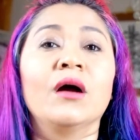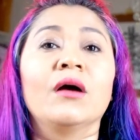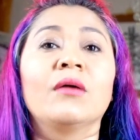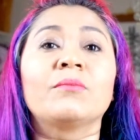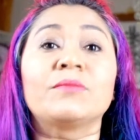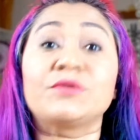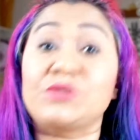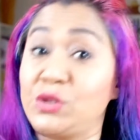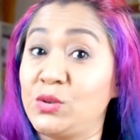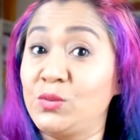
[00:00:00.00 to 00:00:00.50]

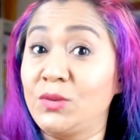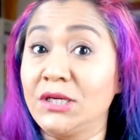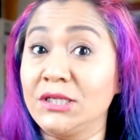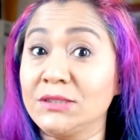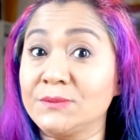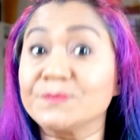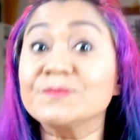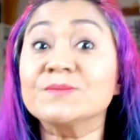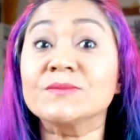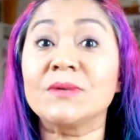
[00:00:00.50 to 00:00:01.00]
But you know what?
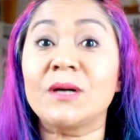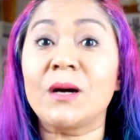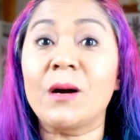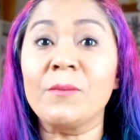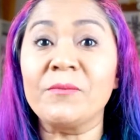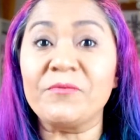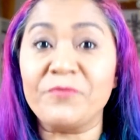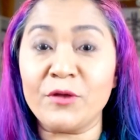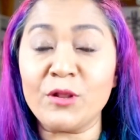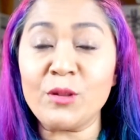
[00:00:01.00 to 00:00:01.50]
I'm
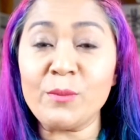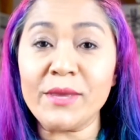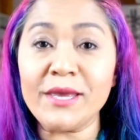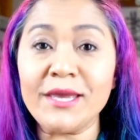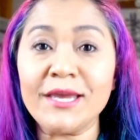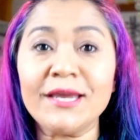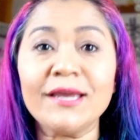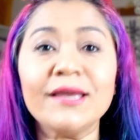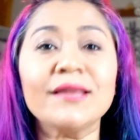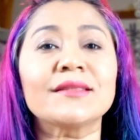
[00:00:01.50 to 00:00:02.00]

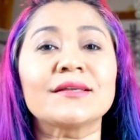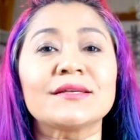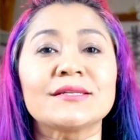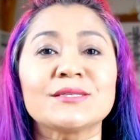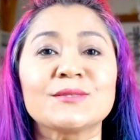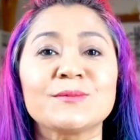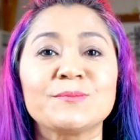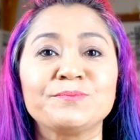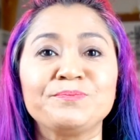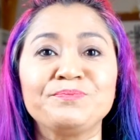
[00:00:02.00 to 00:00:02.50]
filming
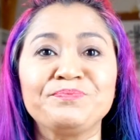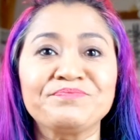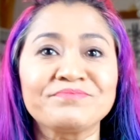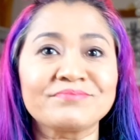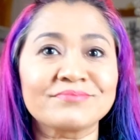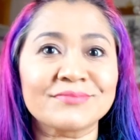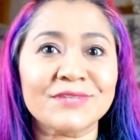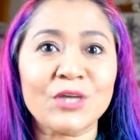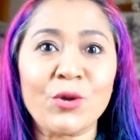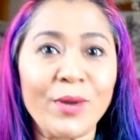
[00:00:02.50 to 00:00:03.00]
this
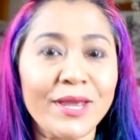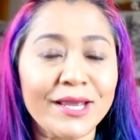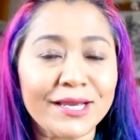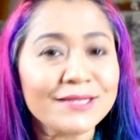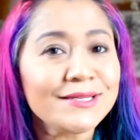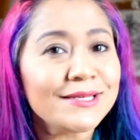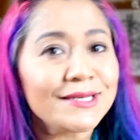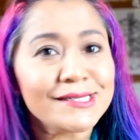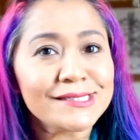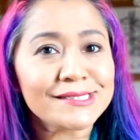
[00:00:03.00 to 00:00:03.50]
quick
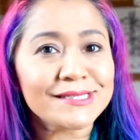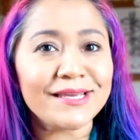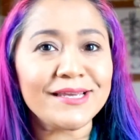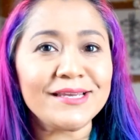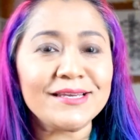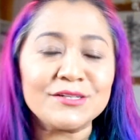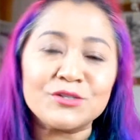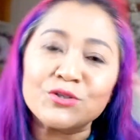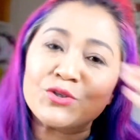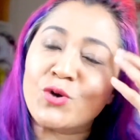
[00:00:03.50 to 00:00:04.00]
and
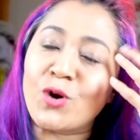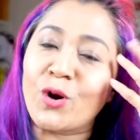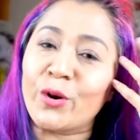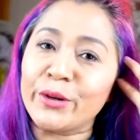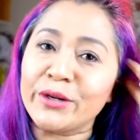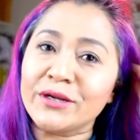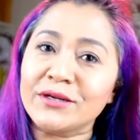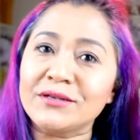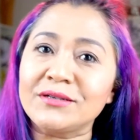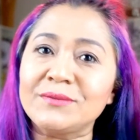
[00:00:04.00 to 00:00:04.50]
easy
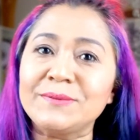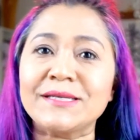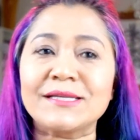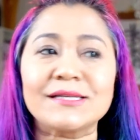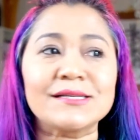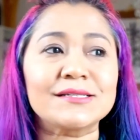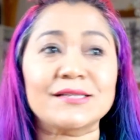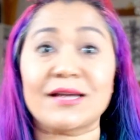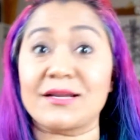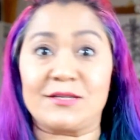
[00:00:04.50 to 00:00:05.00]
tutorial
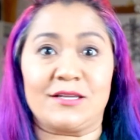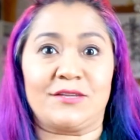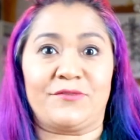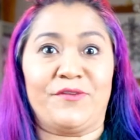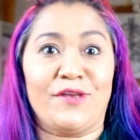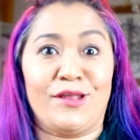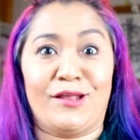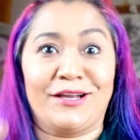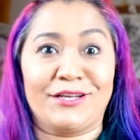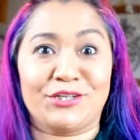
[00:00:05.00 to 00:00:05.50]
because I just
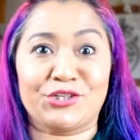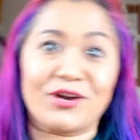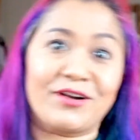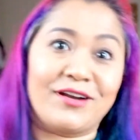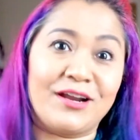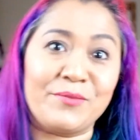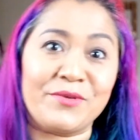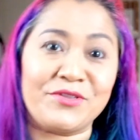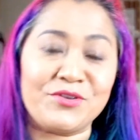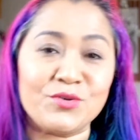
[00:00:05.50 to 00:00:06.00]
feel like
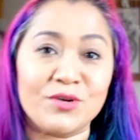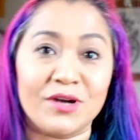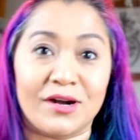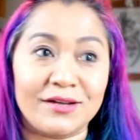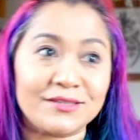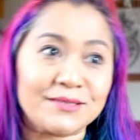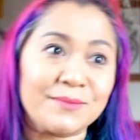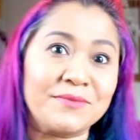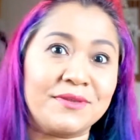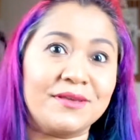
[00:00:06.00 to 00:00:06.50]
sharing with you
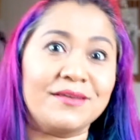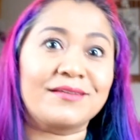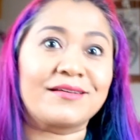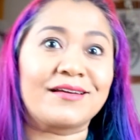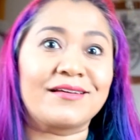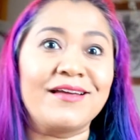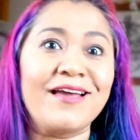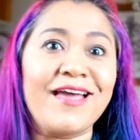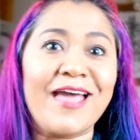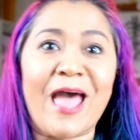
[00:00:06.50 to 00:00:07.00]
guys something
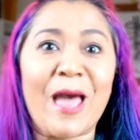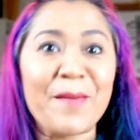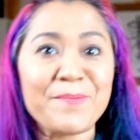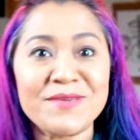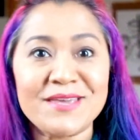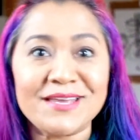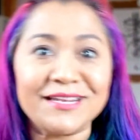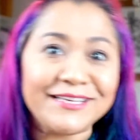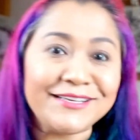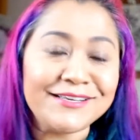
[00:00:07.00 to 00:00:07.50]

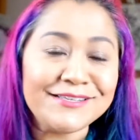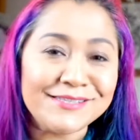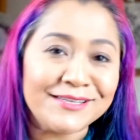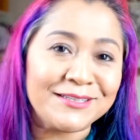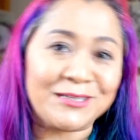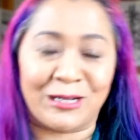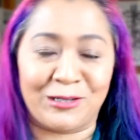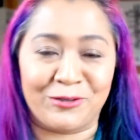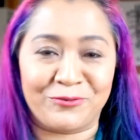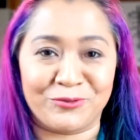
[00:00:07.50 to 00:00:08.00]
happy and easy and
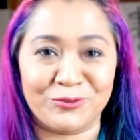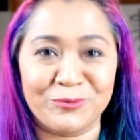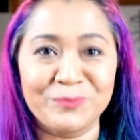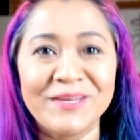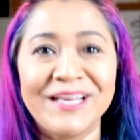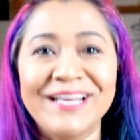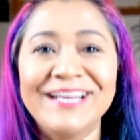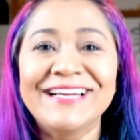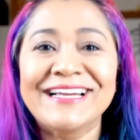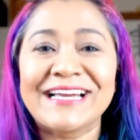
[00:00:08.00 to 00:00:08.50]
colorful.
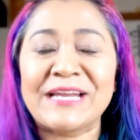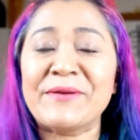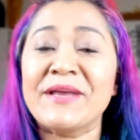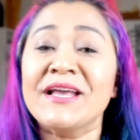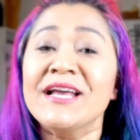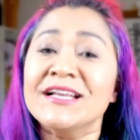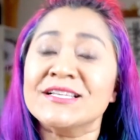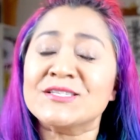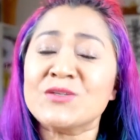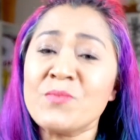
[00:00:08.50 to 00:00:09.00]
Anyway,
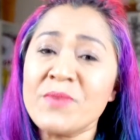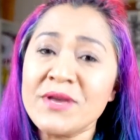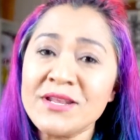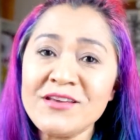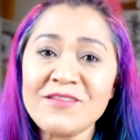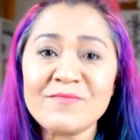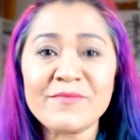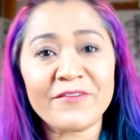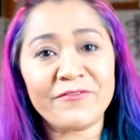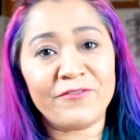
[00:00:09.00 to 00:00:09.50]
so many
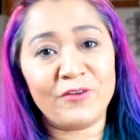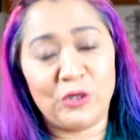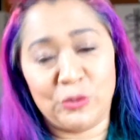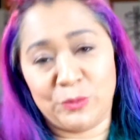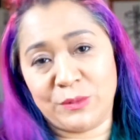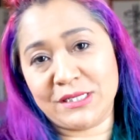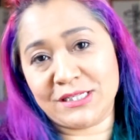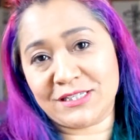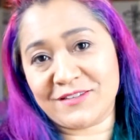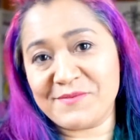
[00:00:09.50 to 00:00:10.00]
of my
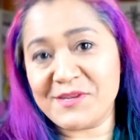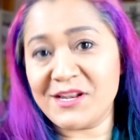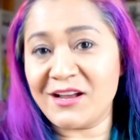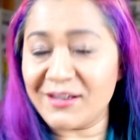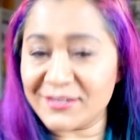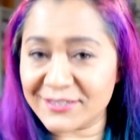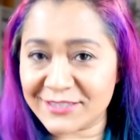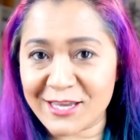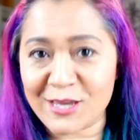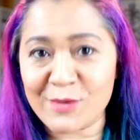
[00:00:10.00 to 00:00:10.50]
followers have been
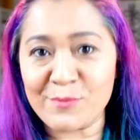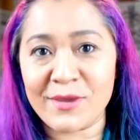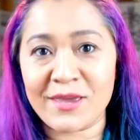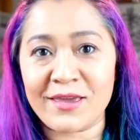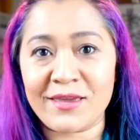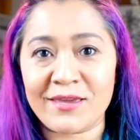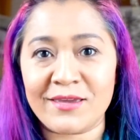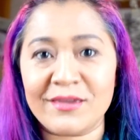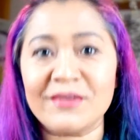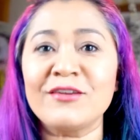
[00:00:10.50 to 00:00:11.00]
asking
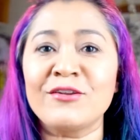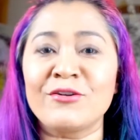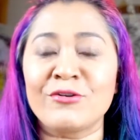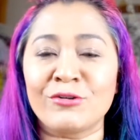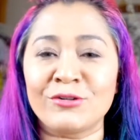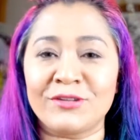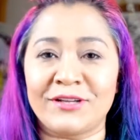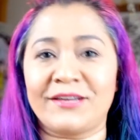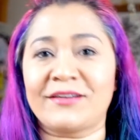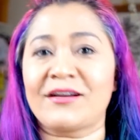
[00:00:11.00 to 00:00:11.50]
me,
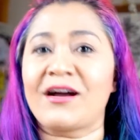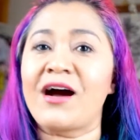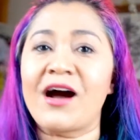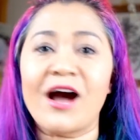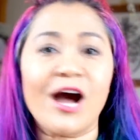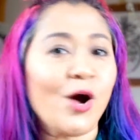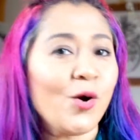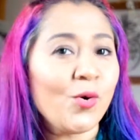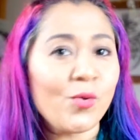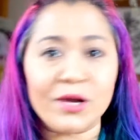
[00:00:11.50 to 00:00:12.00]
like
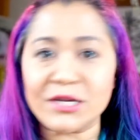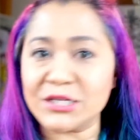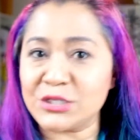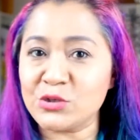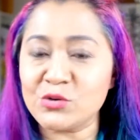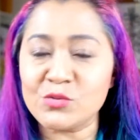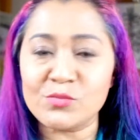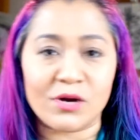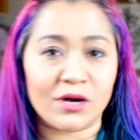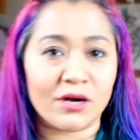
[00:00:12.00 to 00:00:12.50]
how I
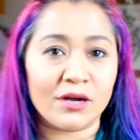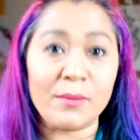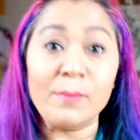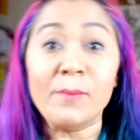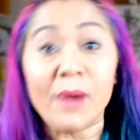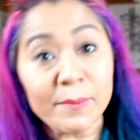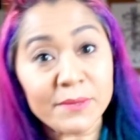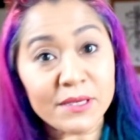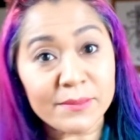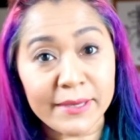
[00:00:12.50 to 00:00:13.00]
do my
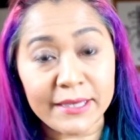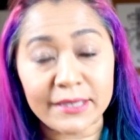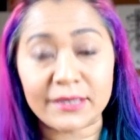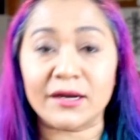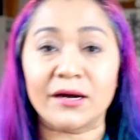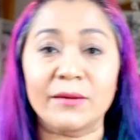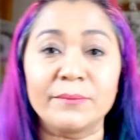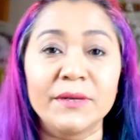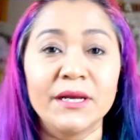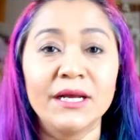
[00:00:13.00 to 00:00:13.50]
mummy
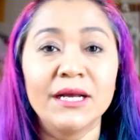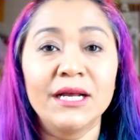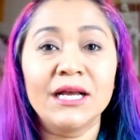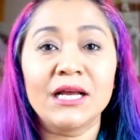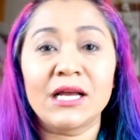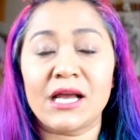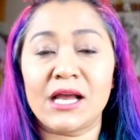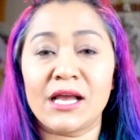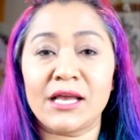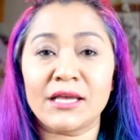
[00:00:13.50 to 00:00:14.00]
makeup,
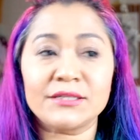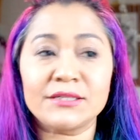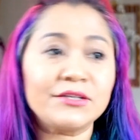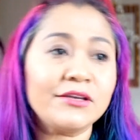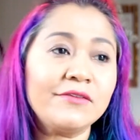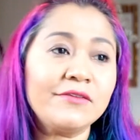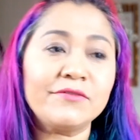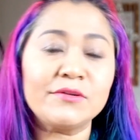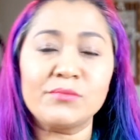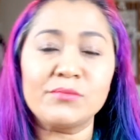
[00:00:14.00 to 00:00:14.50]
and
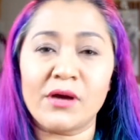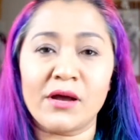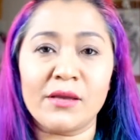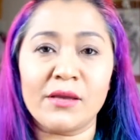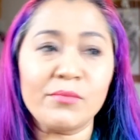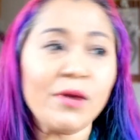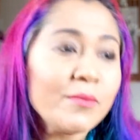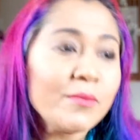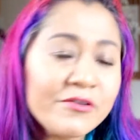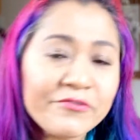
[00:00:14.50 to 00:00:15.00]
even my
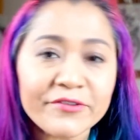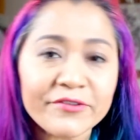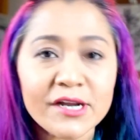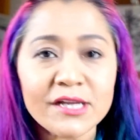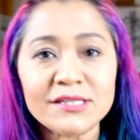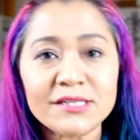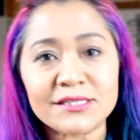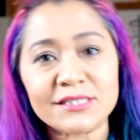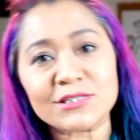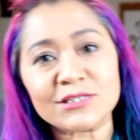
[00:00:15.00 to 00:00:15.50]
mummy
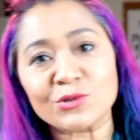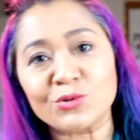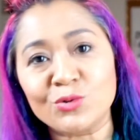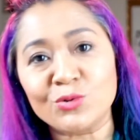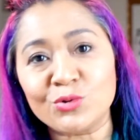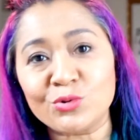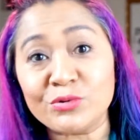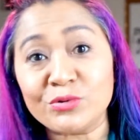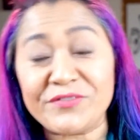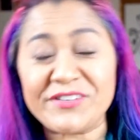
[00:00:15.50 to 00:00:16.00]
friends in
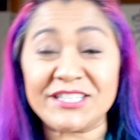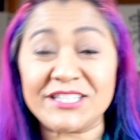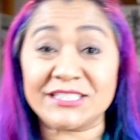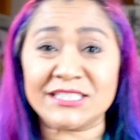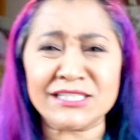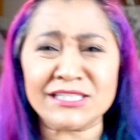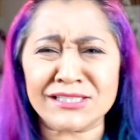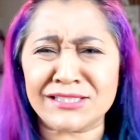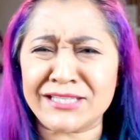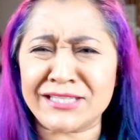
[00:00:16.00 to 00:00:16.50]
school, even the
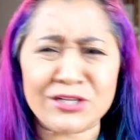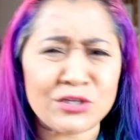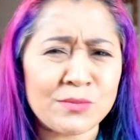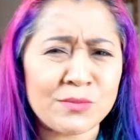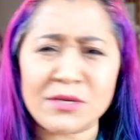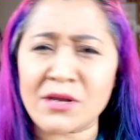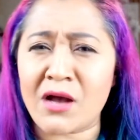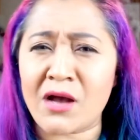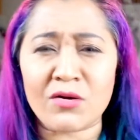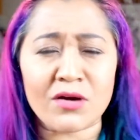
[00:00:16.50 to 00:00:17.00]
teachers saying to
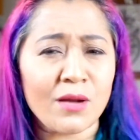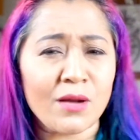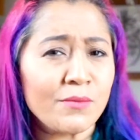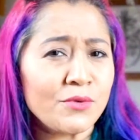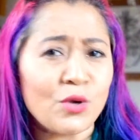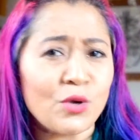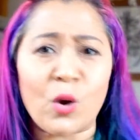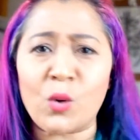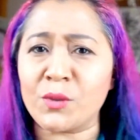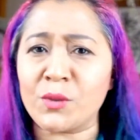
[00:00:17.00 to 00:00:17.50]
me, how come
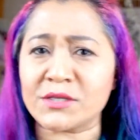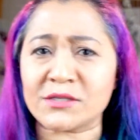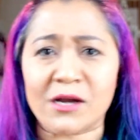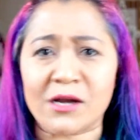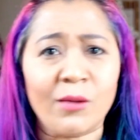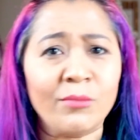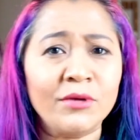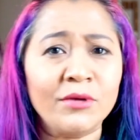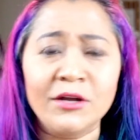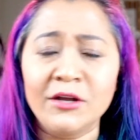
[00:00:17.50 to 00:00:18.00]
you always
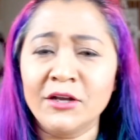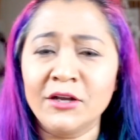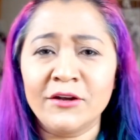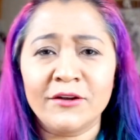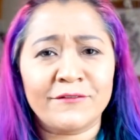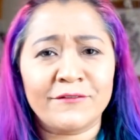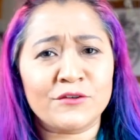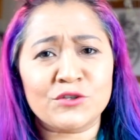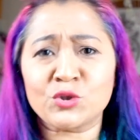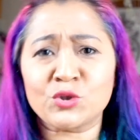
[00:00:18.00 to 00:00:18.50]
come
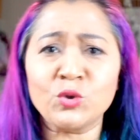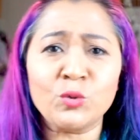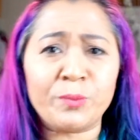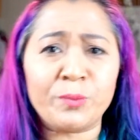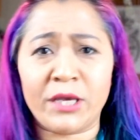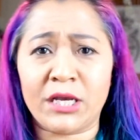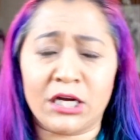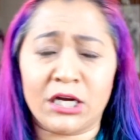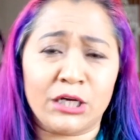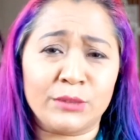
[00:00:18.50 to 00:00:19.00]
for school
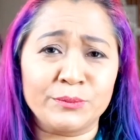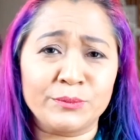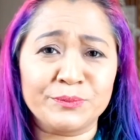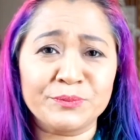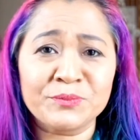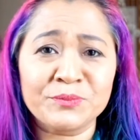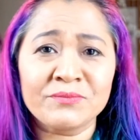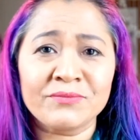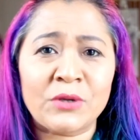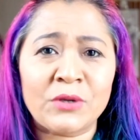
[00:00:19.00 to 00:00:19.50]
pickup
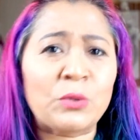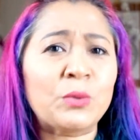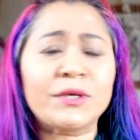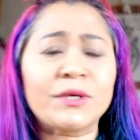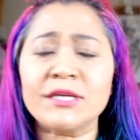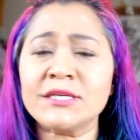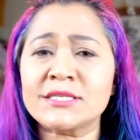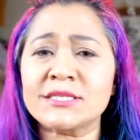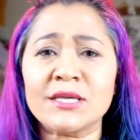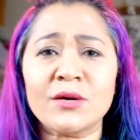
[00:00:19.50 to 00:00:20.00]

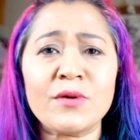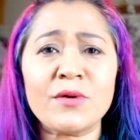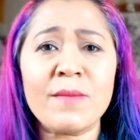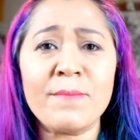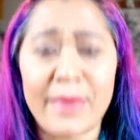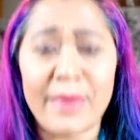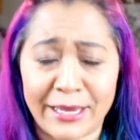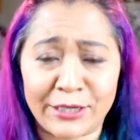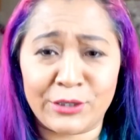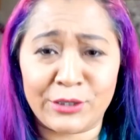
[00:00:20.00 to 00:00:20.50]
looking so
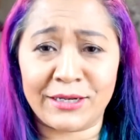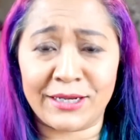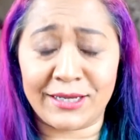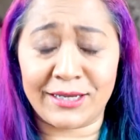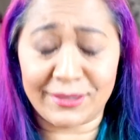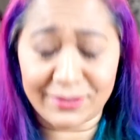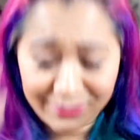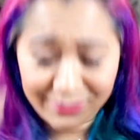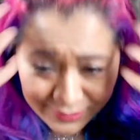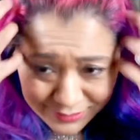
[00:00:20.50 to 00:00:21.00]
immaculate?